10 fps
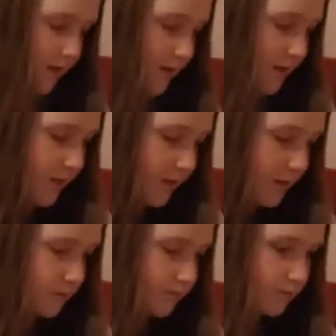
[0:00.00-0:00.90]
1, 2,
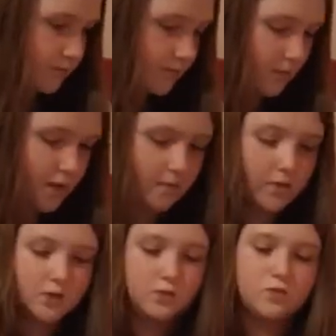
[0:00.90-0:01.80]
3, 4, 5,
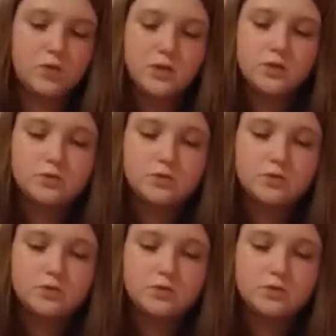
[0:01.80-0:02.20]
6, 7, 8.